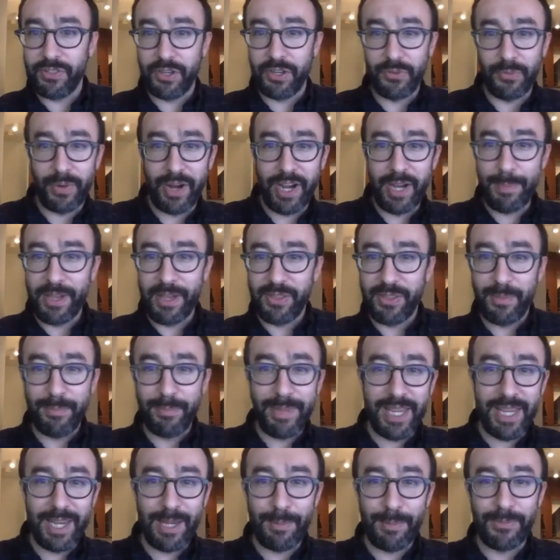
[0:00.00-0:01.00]
going to write about the
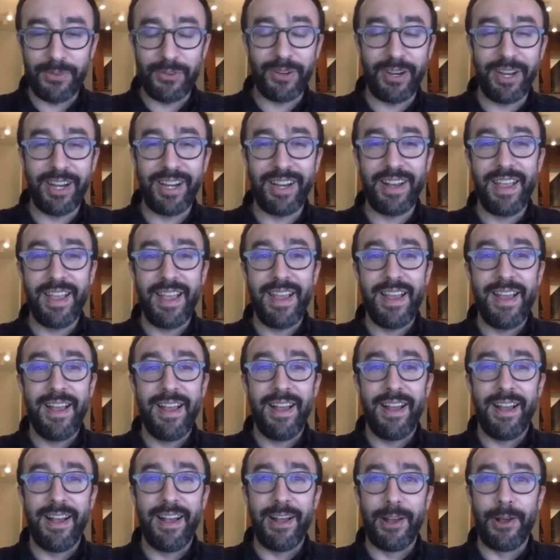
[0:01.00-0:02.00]
memes, right?
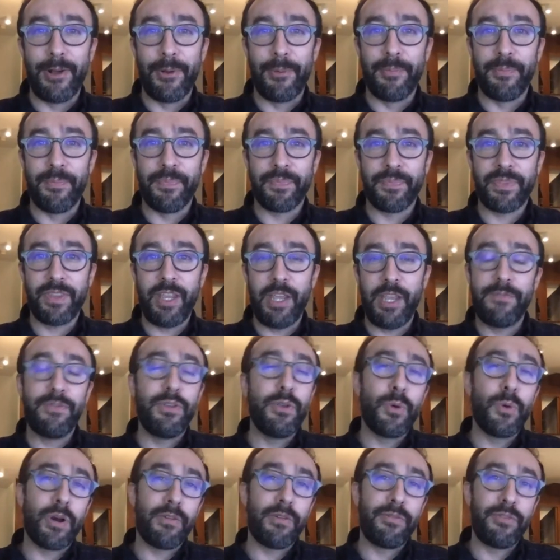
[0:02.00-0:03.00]
Um, if
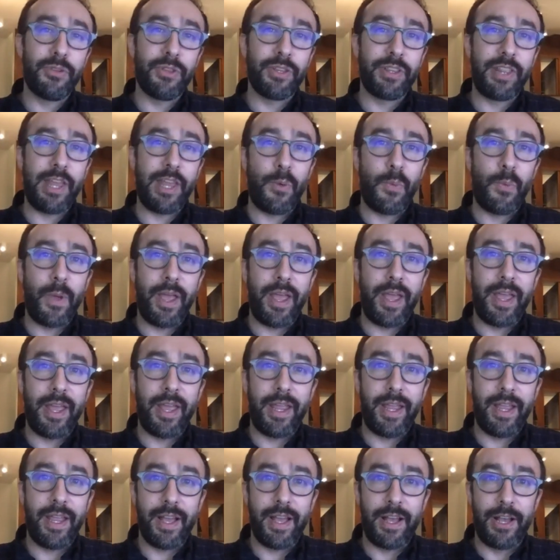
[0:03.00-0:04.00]
you are feeling that
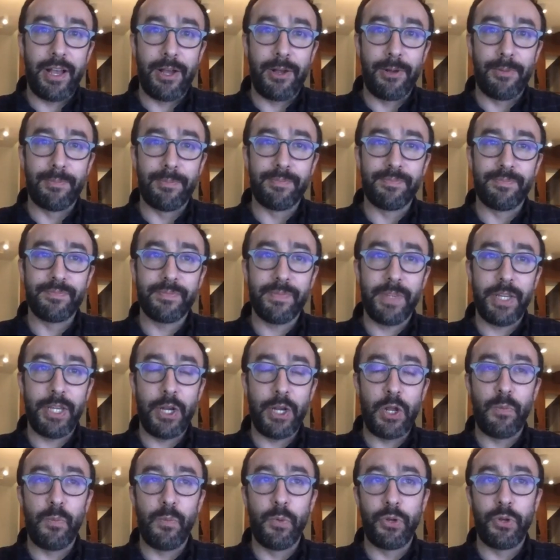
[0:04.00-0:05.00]
way, um,
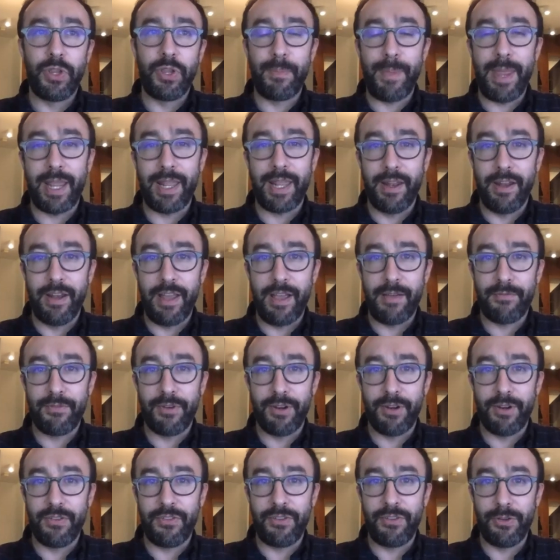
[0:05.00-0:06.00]
you know, really making an
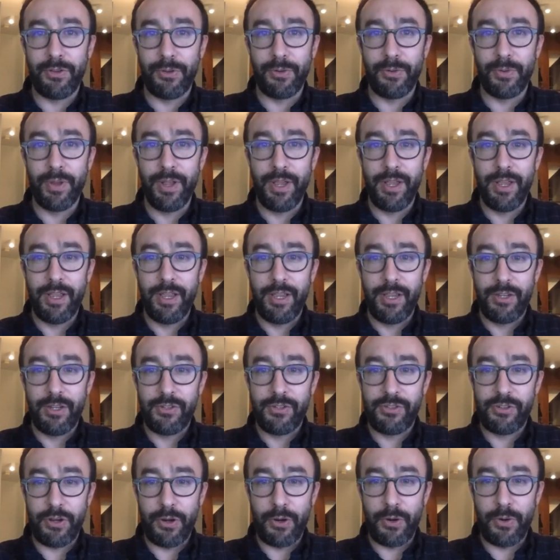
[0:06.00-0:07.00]
effort to
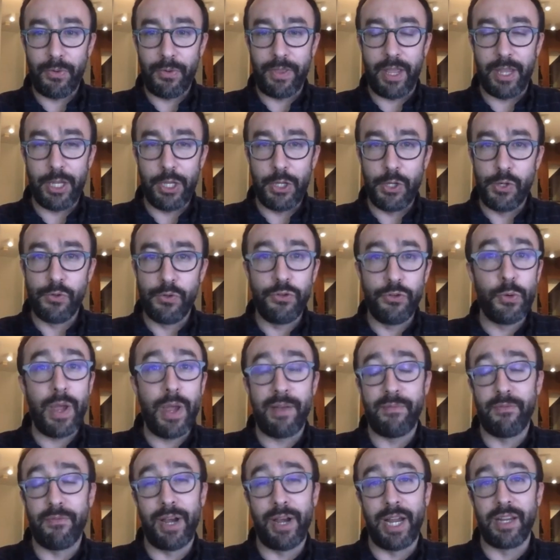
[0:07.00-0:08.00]
show that you, you do
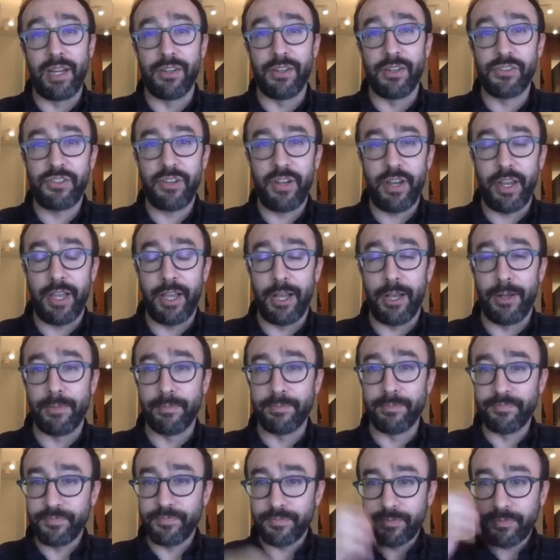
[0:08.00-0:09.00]
have range.
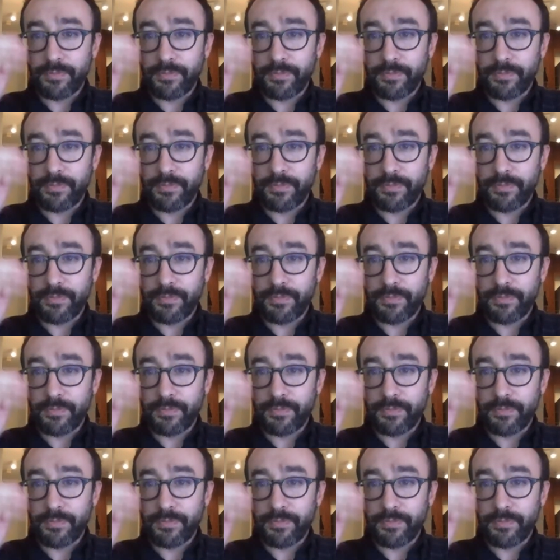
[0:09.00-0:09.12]
Um,